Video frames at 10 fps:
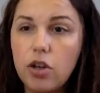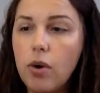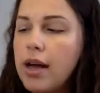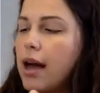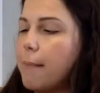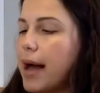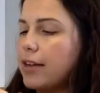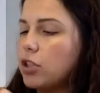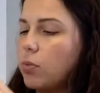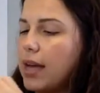So
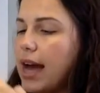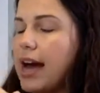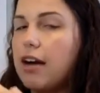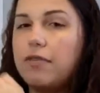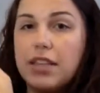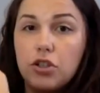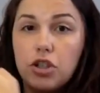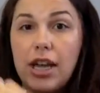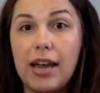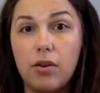imagine we have these
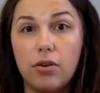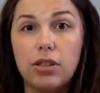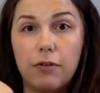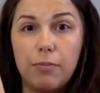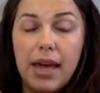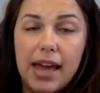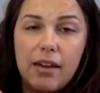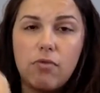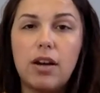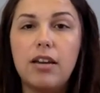channels of
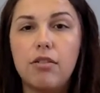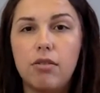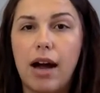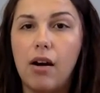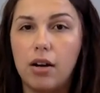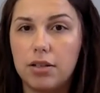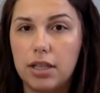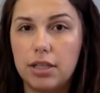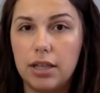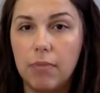pain running throughout our
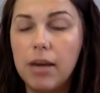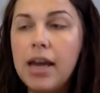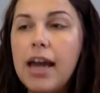system,